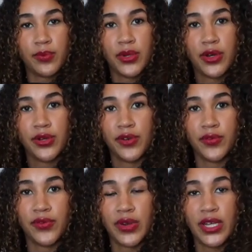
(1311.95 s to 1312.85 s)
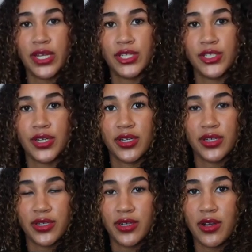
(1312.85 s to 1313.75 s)
put on your fridge
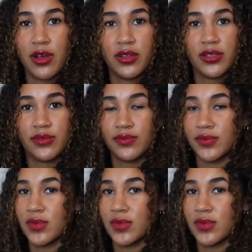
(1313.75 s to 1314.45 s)
or on